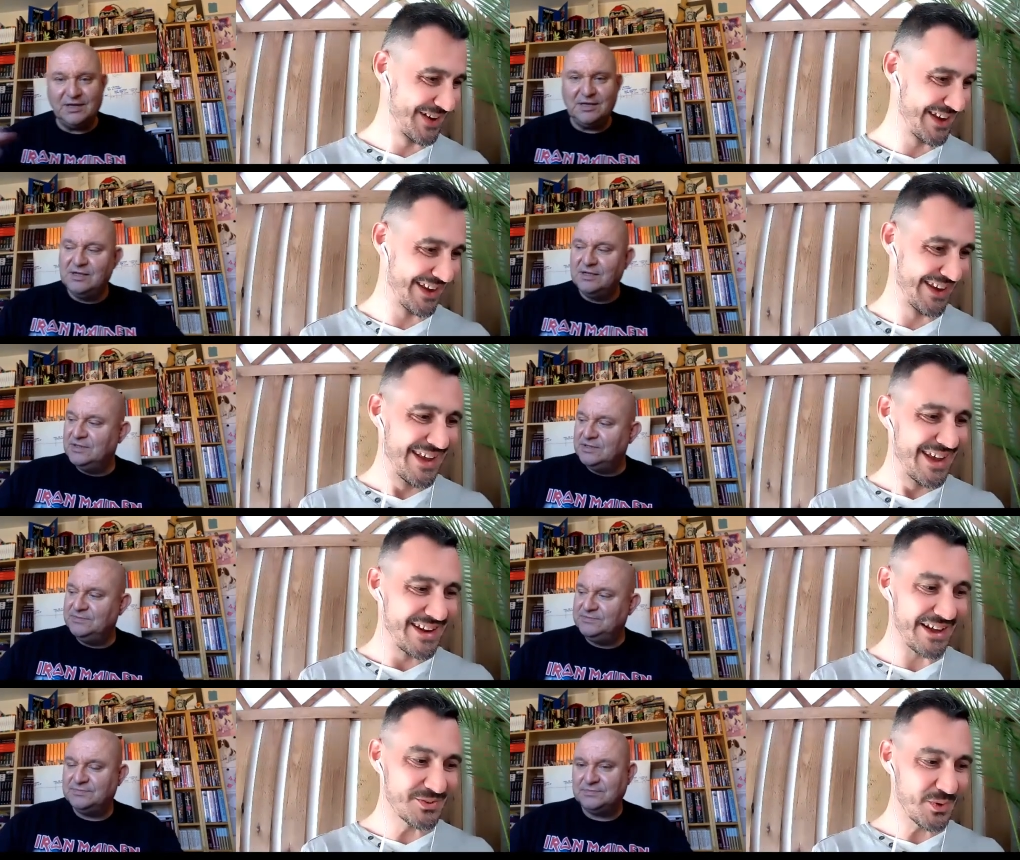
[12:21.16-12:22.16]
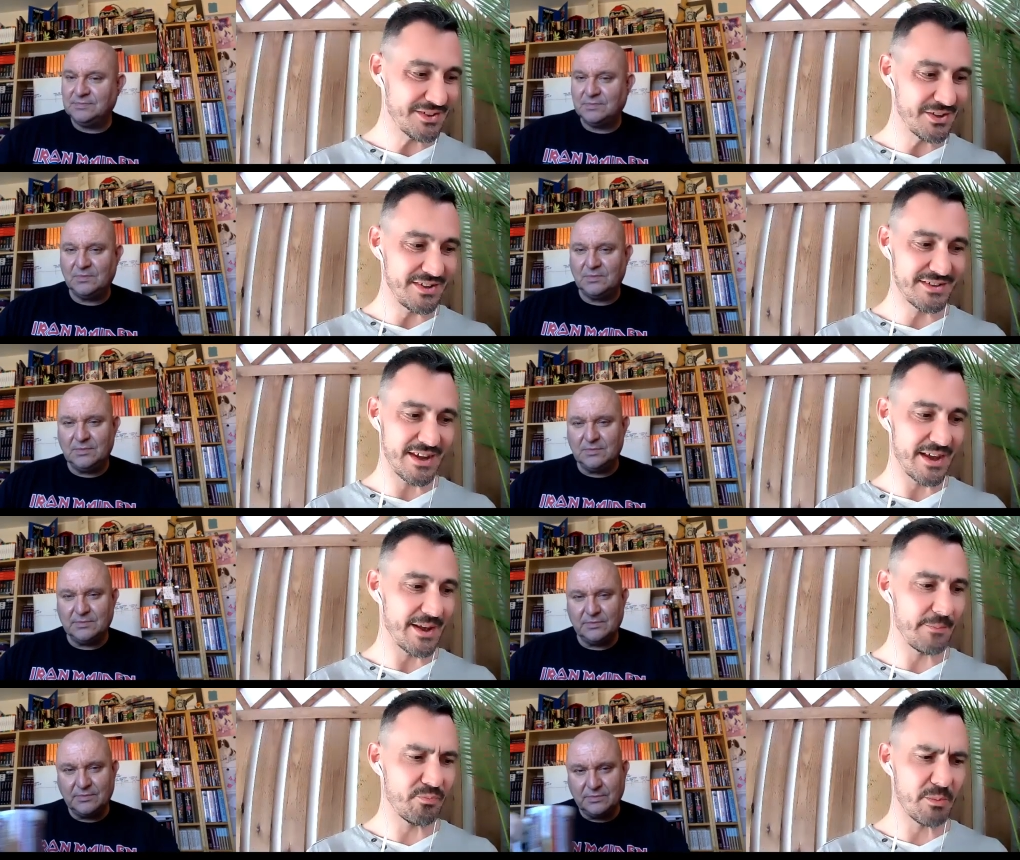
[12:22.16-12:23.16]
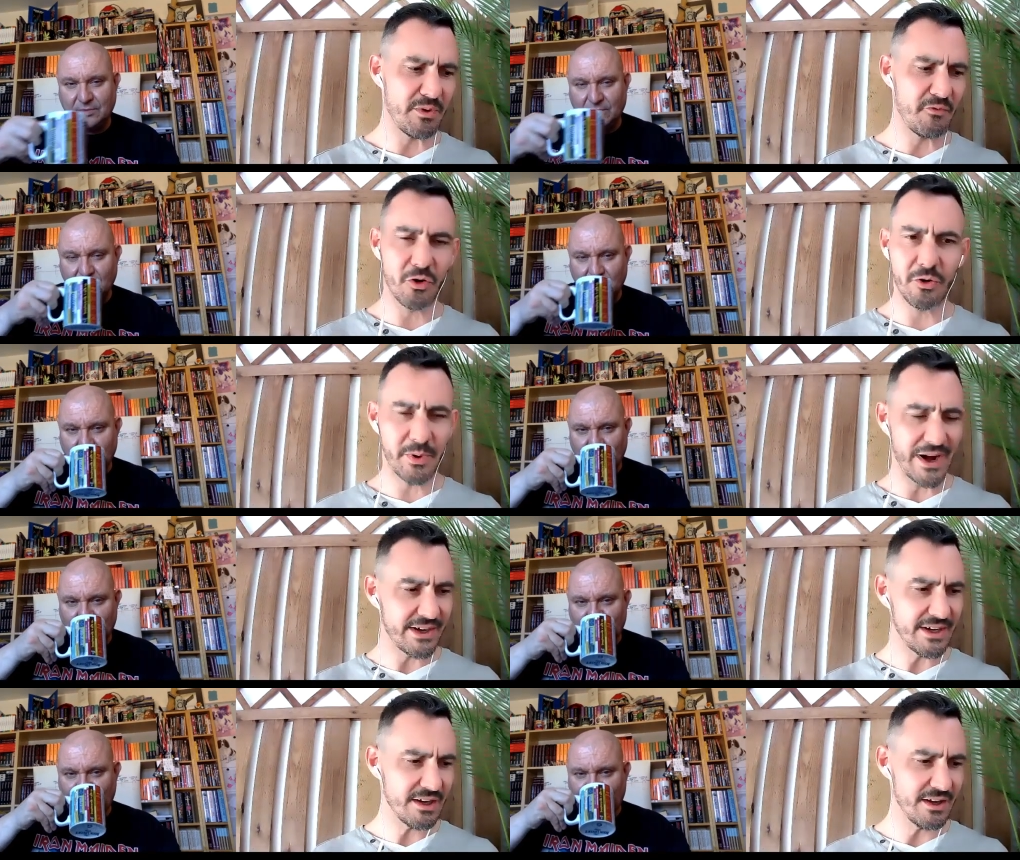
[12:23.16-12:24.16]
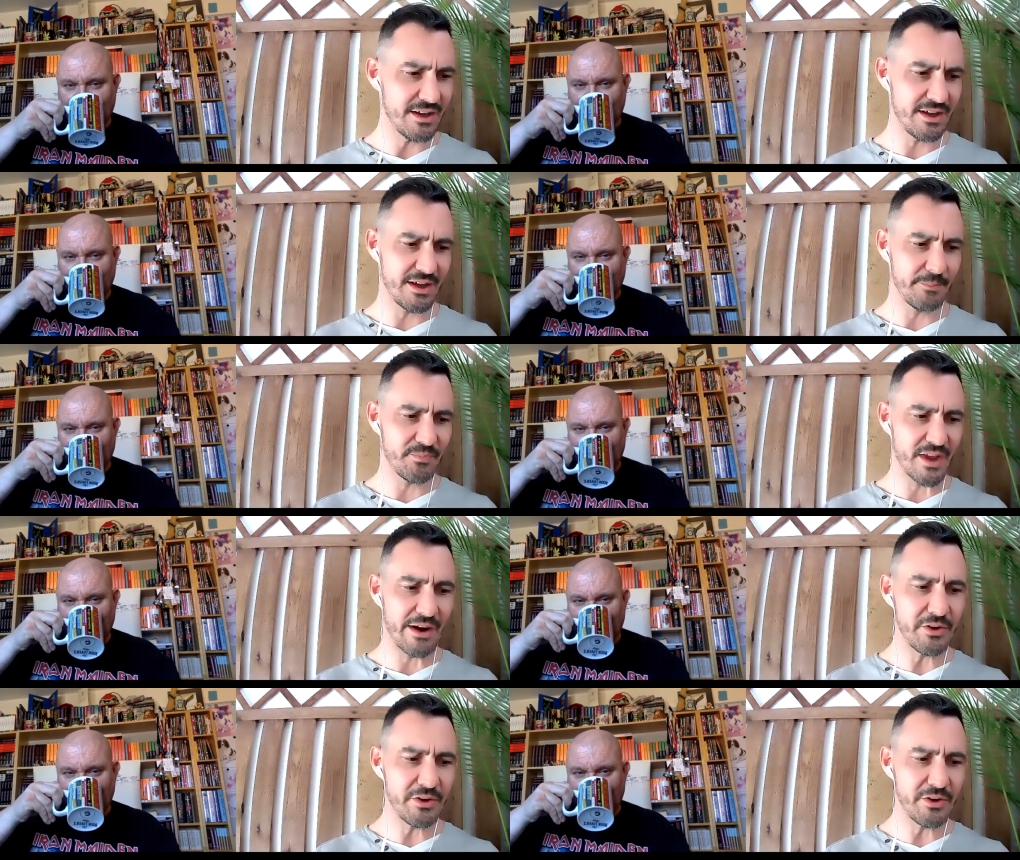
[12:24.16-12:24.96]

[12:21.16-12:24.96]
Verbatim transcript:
Speaker 1: okay next question is um, before writing um,